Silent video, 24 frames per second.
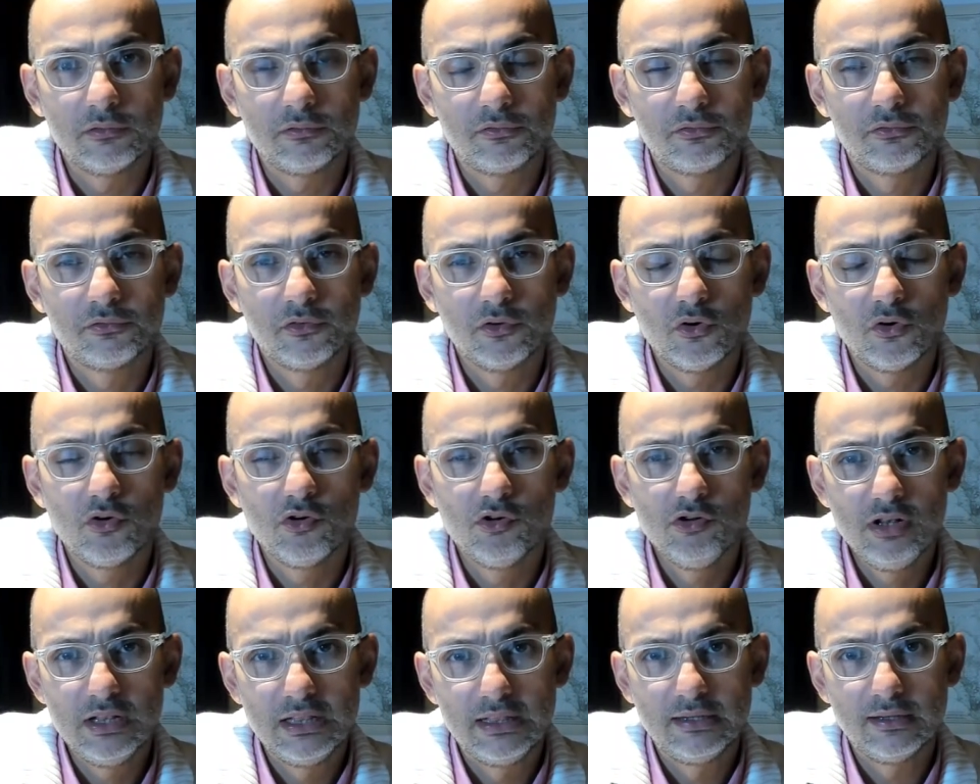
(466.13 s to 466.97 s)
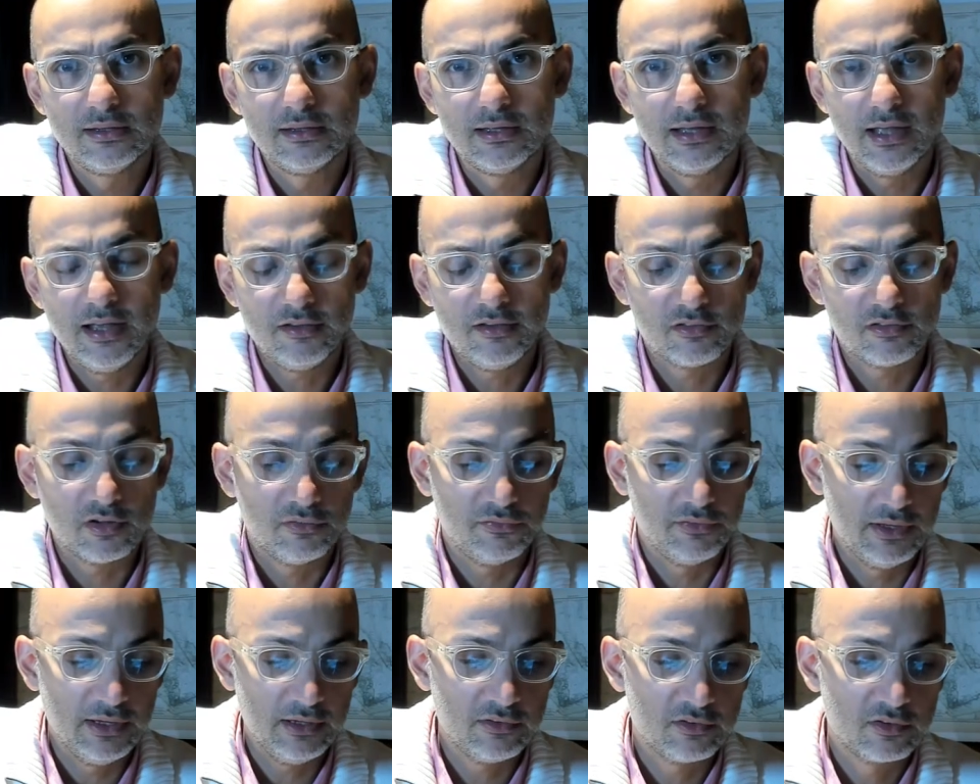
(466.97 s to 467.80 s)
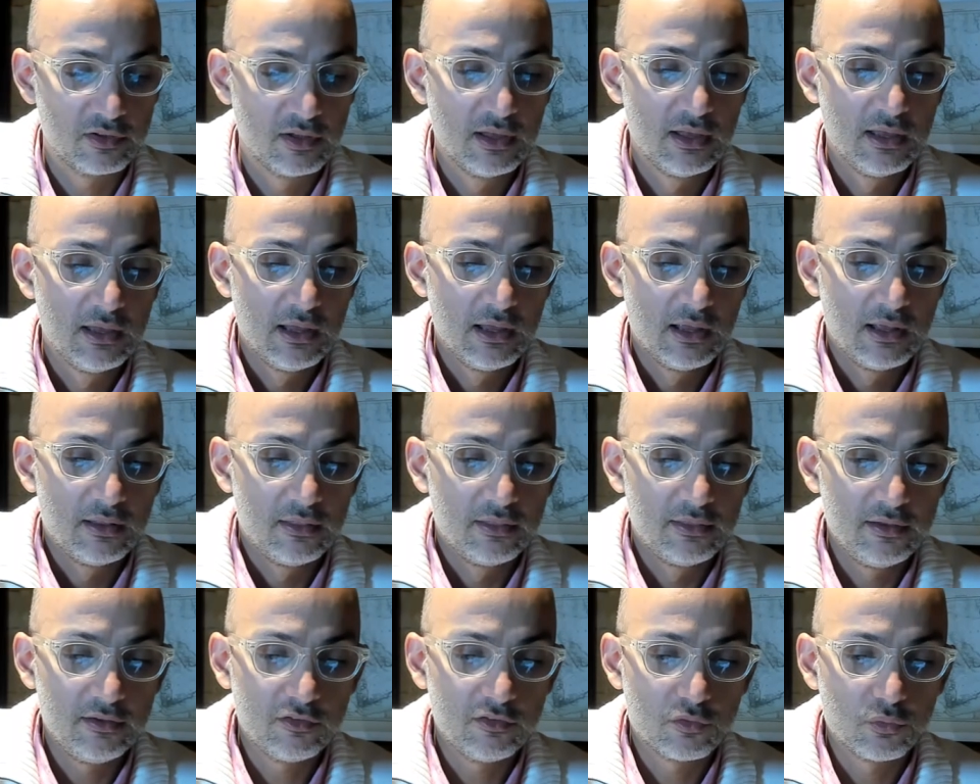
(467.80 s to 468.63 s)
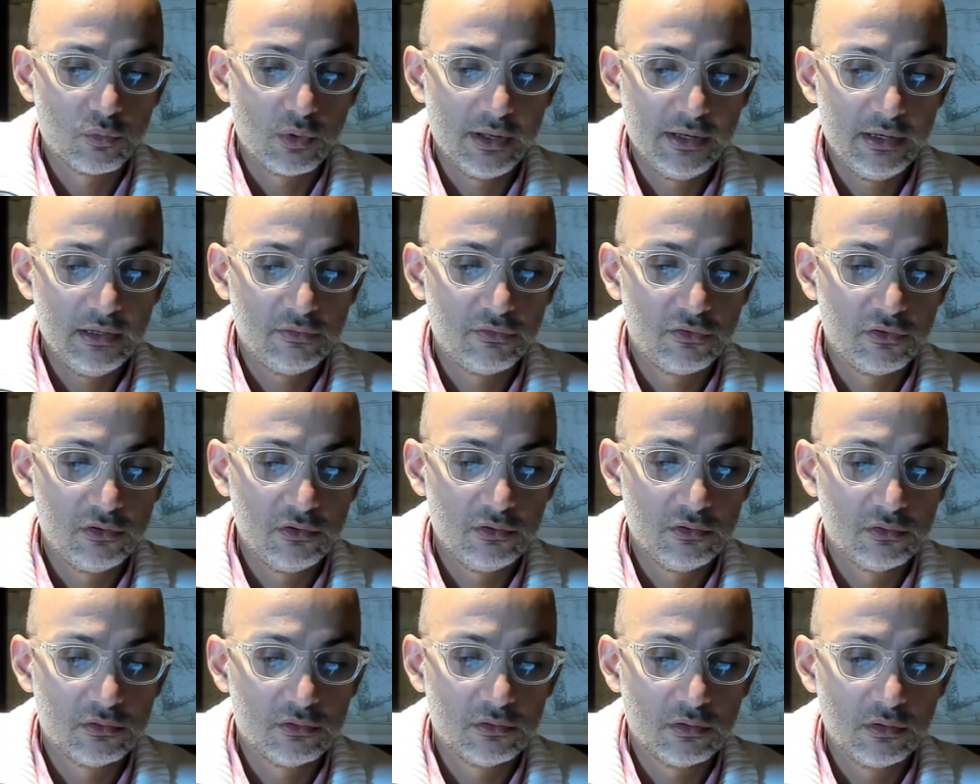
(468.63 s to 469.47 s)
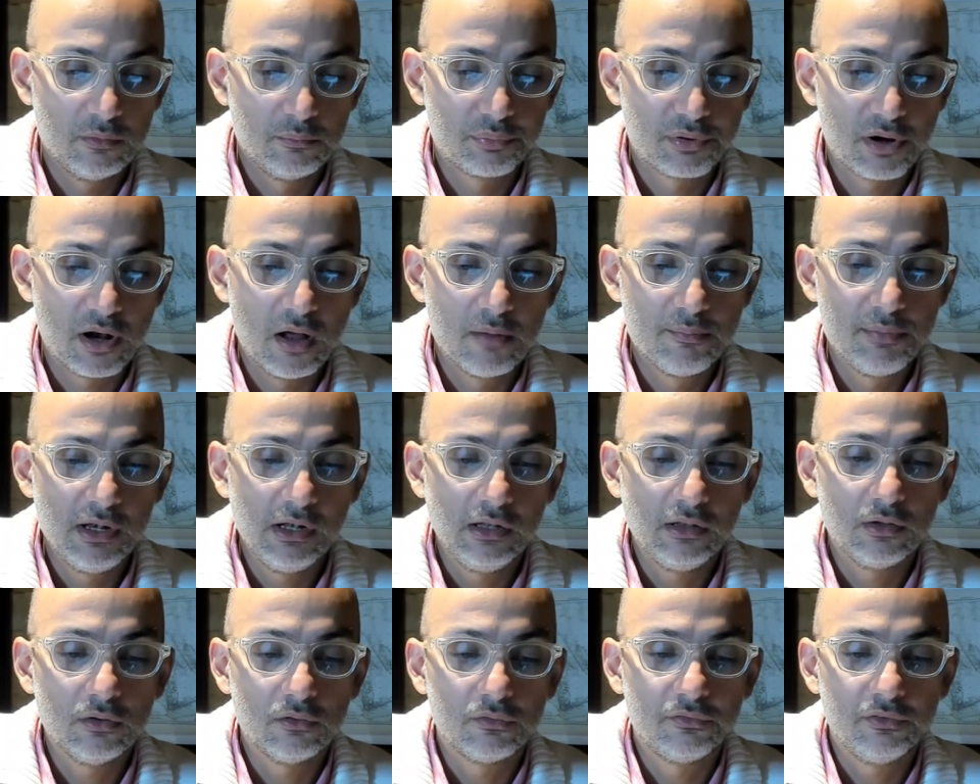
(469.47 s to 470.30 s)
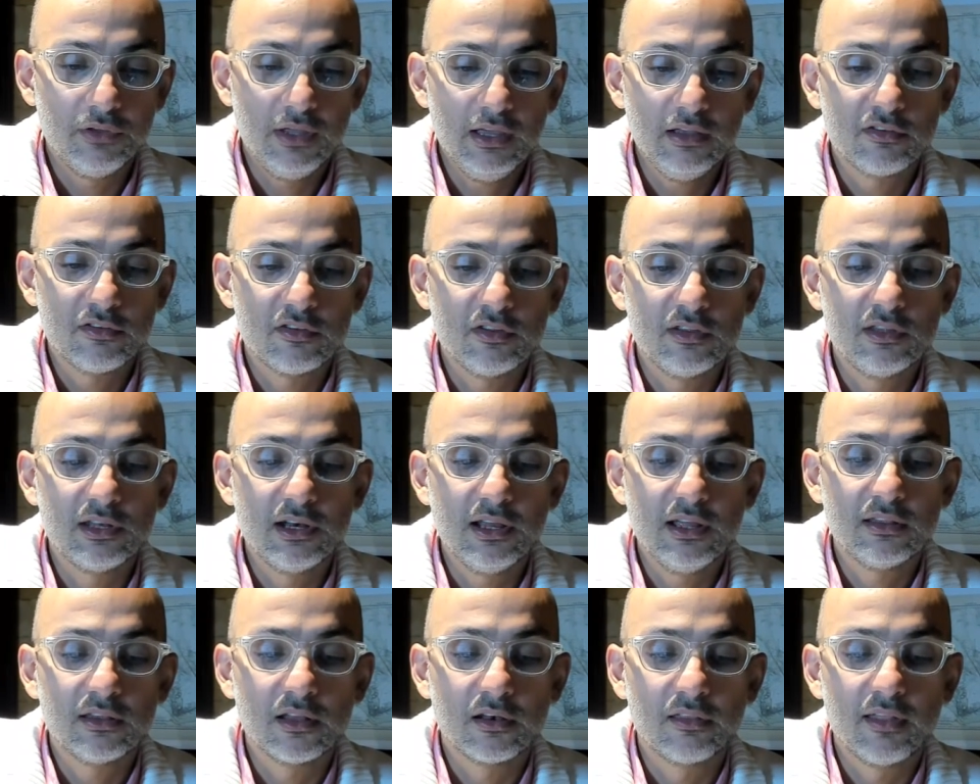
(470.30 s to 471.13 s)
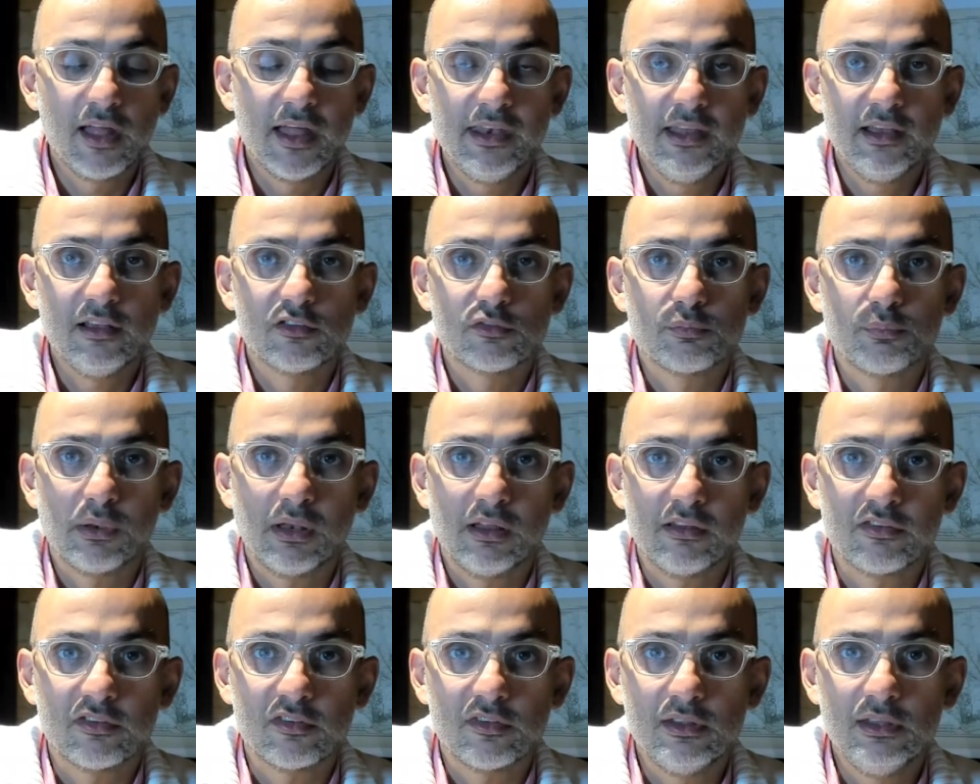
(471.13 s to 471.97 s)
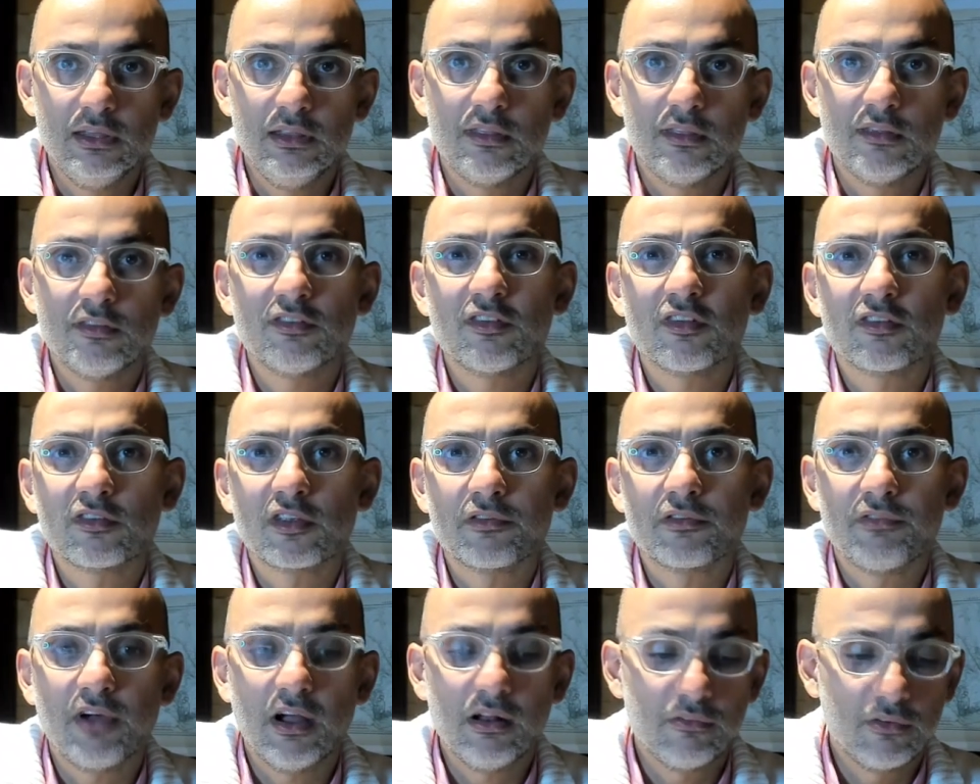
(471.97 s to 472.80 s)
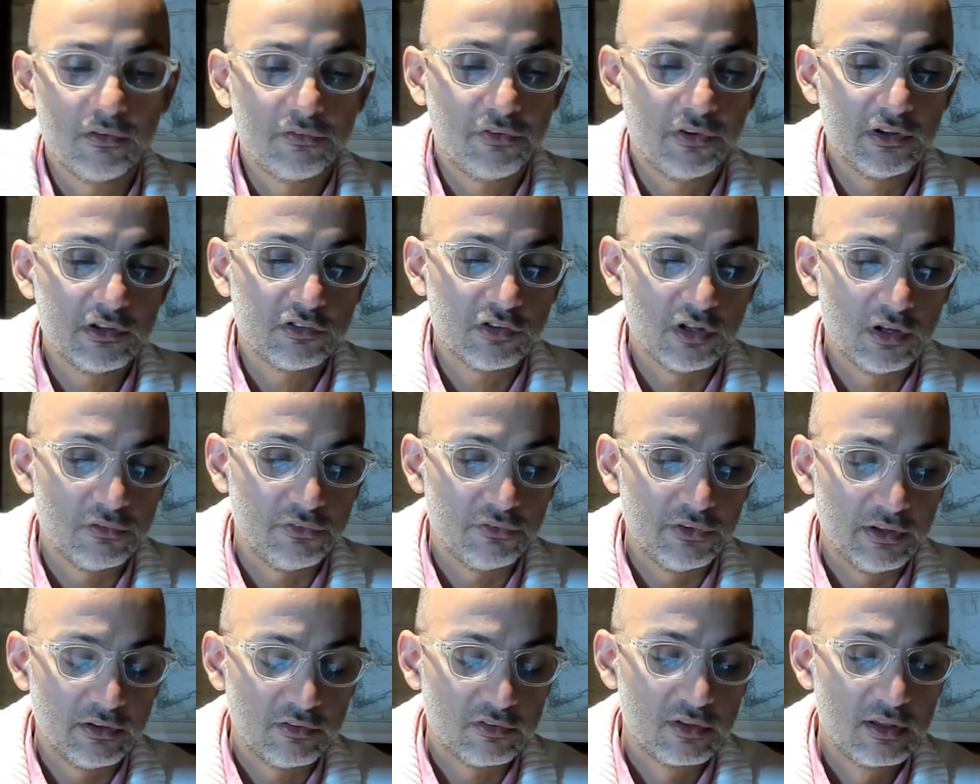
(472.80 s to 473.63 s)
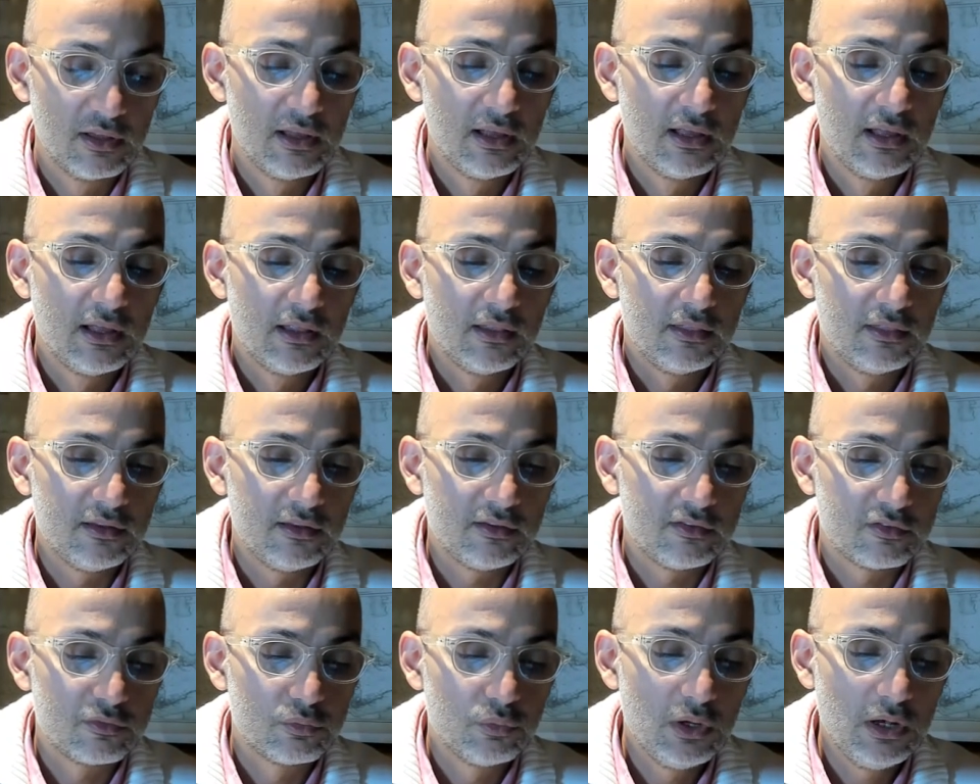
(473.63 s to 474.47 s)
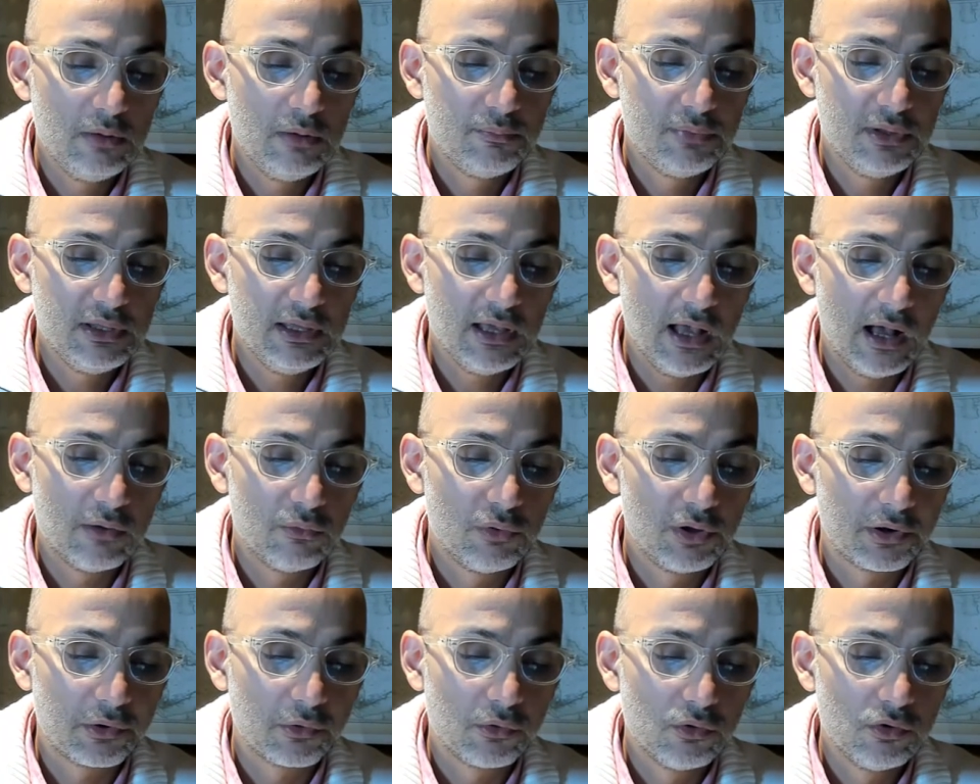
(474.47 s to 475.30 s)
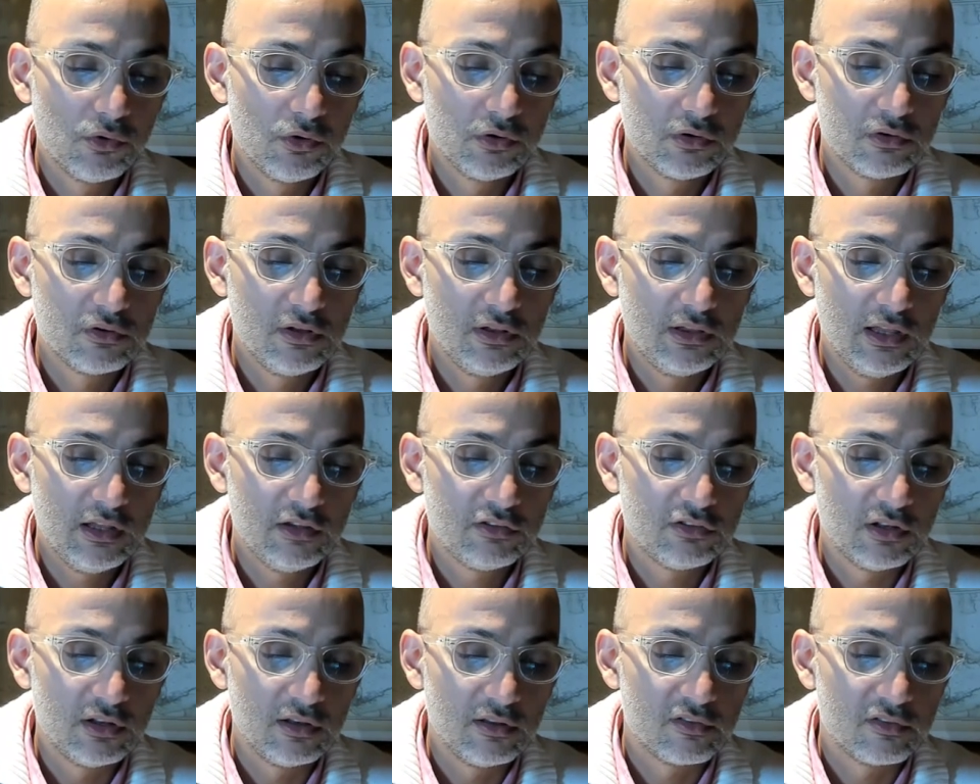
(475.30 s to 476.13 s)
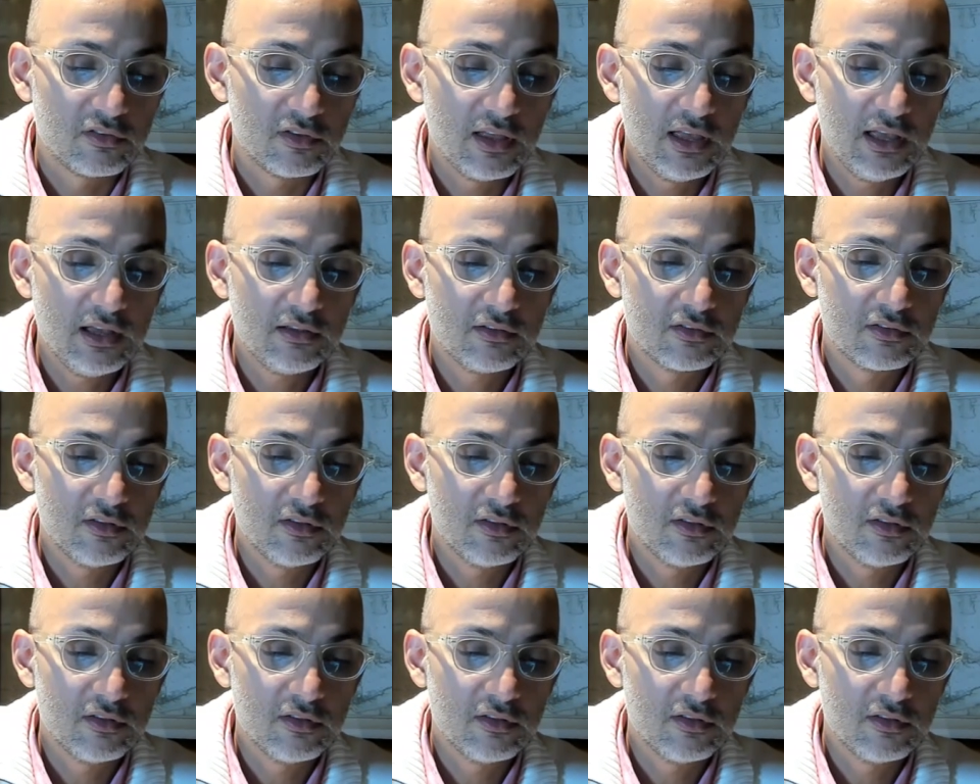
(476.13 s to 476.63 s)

old S of x. This one, if you probability of x greater than x plus t, this is a survival function of x. This will be our old notation is x